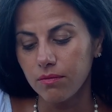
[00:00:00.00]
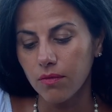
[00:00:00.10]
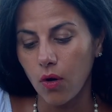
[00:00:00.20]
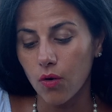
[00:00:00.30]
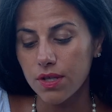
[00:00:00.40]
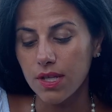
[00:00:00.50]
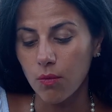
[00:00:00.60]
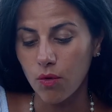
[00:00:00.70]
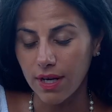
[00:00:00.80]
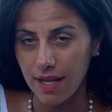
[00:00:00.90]
or
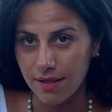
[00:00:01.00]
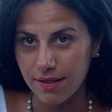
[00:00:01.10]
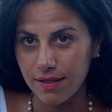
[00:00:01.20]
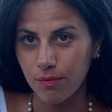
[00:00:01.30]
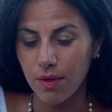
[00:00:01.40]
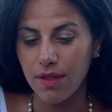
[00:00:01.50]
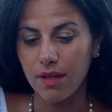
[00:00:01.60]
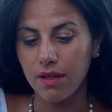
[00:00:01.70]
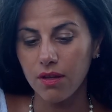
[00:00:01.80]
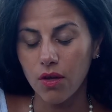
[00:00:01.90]
someone else with
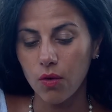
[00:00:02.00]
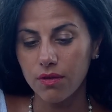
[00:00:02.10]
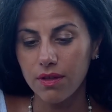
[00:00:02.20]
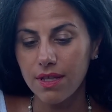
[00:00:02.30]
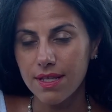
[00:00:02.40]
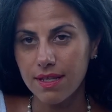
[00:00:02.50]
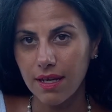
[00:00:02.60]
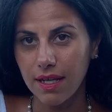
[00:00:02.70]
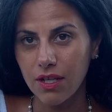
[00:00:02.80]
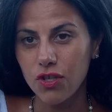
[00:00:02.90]
a node this
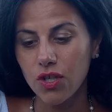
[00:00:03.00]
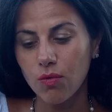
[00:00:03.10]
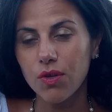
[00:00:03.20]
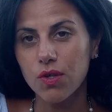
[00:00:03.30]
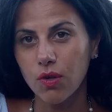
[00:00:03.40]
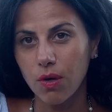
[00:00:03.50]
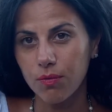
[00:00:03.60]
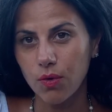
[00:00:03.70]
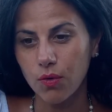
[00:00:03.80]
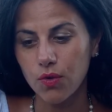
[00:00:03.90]
energy want to come
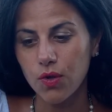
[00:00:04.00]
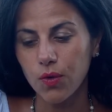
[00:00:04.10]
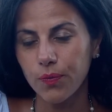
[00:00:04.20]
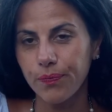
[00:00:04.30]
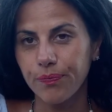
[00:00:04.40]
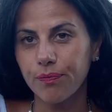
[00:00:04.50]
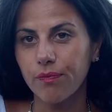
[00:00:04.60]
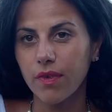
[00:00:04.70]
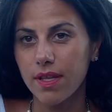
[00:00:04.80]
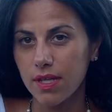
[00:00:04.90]
towards you
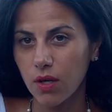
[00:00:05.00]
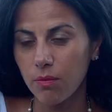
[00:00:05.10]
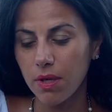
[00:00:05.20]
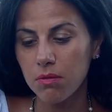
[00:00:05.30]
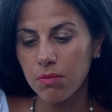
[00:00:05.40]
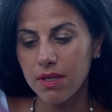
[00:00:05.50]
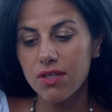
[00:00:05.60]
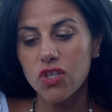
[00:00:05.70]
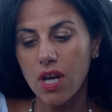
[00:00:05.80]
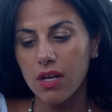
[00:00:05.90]
it's a commitment
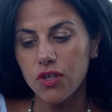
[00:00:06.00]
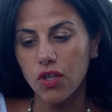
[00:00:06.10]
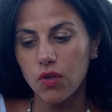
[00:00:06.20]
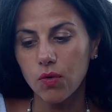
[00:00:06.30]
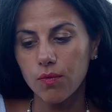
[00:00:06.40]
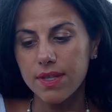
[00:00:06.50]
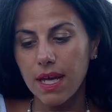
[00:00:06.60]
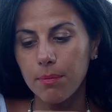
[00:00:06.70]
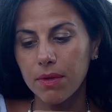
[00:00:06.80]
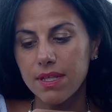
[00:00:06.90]
it's challenging you it's
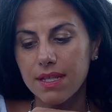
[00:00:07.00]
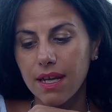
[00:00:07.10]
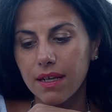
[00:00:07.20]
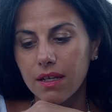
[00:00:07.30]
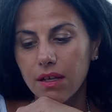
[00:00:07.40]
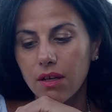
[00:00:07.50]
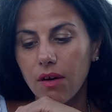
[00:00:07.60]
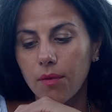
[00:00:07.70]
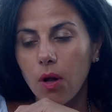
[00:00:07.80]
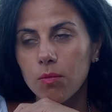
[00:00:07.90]
happening it's like
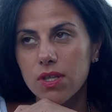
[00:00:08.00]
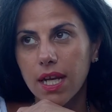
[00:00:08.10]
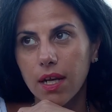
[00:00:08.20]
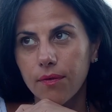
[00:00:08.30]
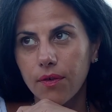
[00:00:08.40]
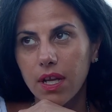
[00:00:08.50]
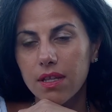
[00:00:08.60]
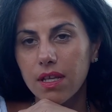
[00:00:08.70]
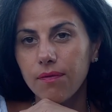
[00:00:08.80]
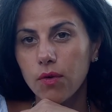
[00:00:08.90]
almost like afraid
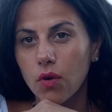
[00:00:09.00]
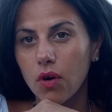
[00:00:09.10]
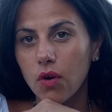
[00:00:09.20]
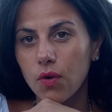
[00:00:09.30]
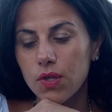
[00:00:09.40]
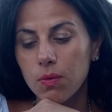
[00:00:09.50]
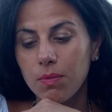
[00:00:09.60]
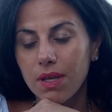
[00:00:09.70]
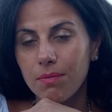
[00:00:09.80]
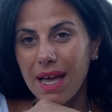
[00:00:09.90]
if you are going to
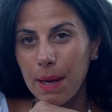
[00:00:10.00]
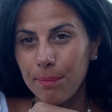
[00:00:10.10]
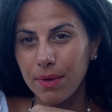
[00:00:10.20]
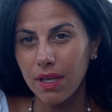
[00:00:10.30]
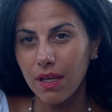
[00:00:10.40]
be happy